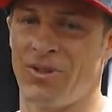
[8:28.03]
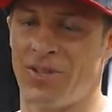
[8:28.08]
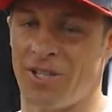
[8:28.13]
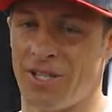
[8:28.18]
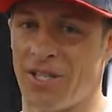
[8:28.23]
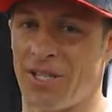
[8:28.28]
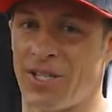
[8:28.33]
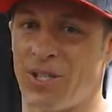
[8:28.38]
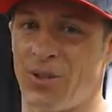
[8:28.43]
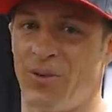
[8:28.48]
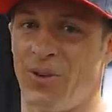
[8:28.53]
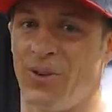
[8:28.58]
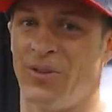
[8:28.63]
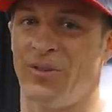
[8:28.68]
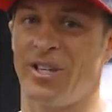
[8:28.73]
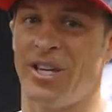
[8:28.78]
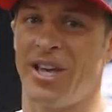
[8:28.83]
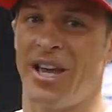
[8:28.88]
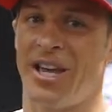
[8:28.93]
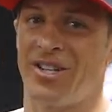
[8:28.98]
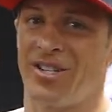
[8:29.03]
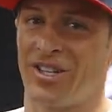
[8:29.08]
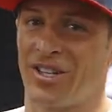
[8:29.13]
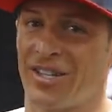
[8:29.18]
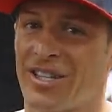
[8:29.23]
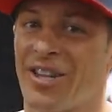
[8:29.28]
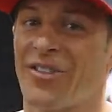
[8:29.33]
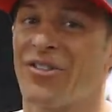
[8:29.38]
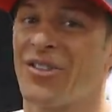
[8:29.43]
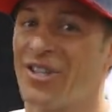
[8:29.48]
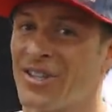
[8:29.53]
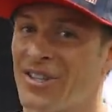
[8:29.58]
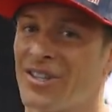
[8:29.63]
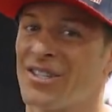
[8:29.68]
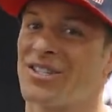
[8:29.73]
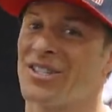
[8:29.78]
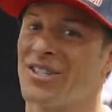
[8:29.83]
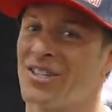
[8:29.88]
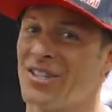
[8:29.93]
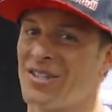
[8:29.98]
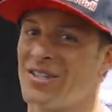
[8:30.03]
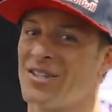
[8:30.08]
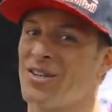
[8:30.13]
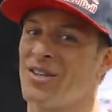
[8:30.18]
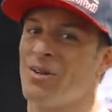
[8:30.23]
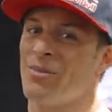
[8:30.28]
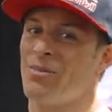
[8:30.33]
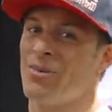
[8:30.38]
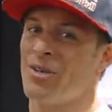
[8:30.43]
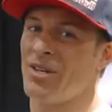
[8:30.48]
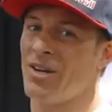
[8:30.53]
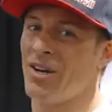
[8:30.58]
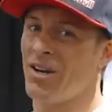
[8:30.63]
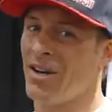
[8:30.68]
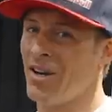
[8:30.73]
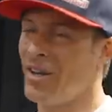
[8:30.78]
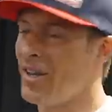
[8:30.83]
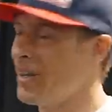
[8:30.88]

650 engine because I think this thing is going to be a,